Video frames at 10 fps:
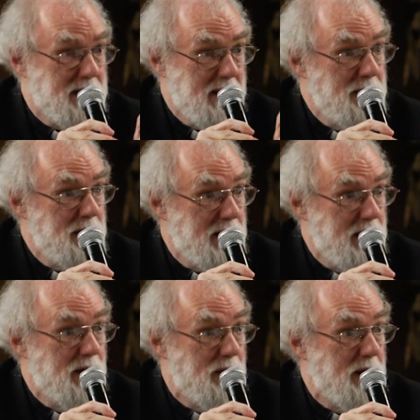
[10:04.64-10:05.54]
that in the
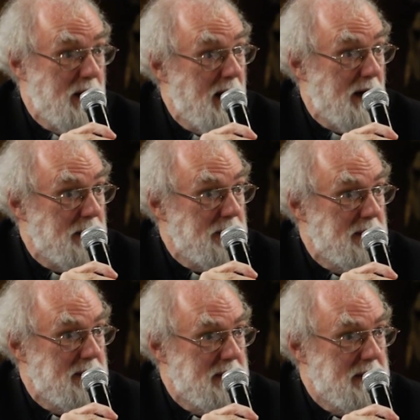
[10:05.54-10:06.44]
here and now,
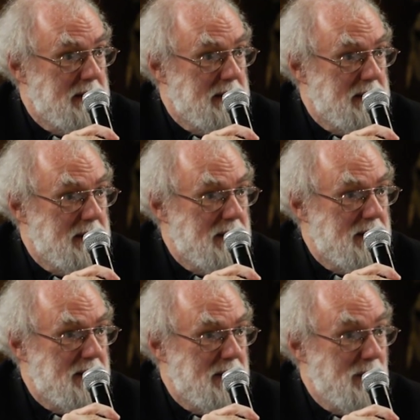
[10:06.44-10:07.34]

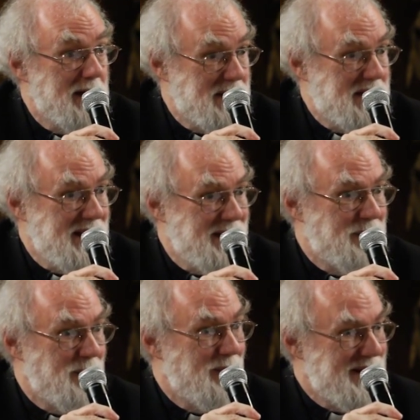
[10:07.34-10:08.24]
we are
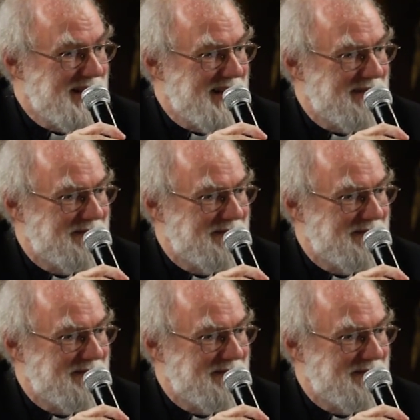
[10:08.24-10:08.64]
seeing already